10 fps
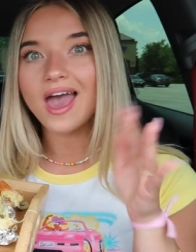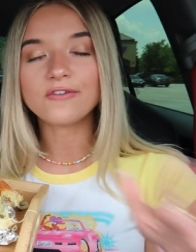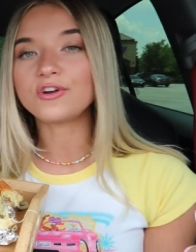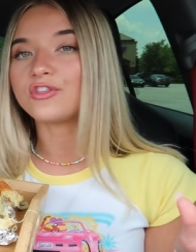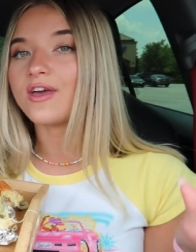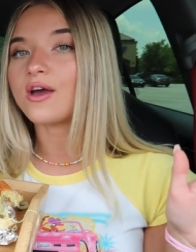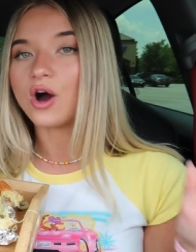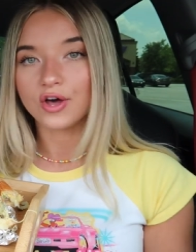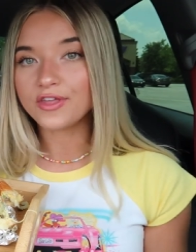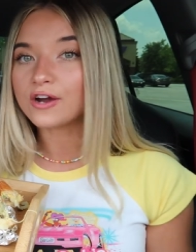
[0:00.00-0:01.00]
everything
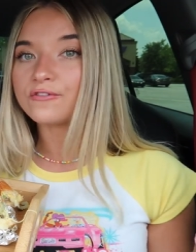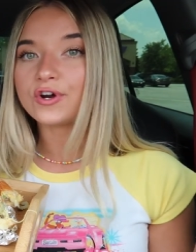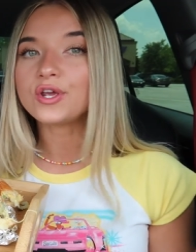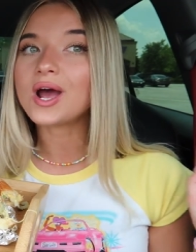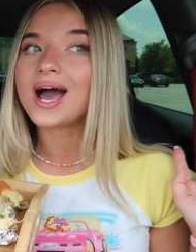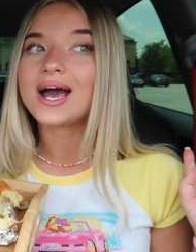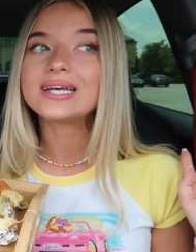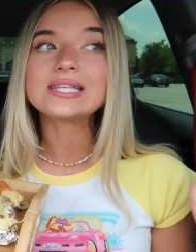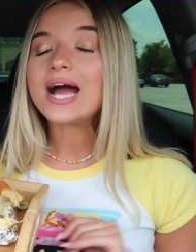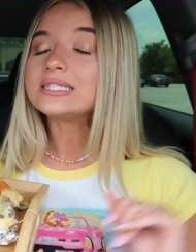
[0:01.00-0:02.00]
on there for you
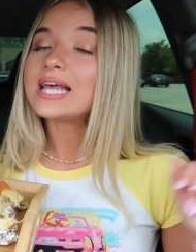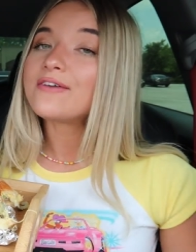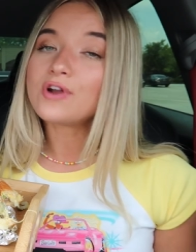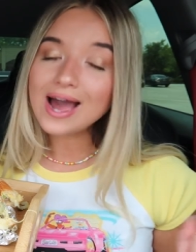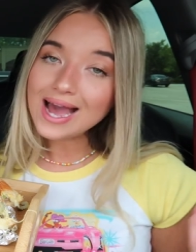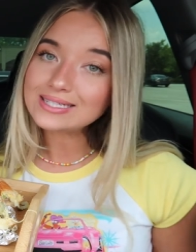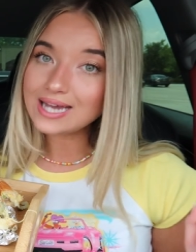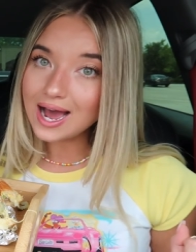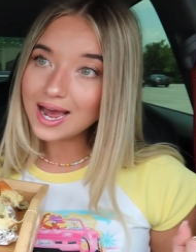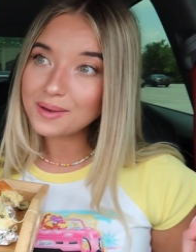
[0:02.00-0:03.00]
guys. I just have not had
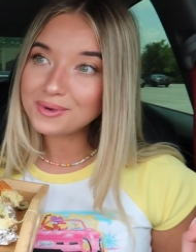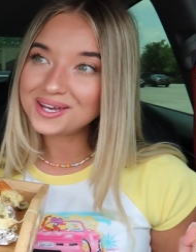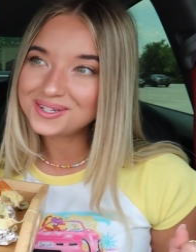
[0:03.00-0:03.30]
time.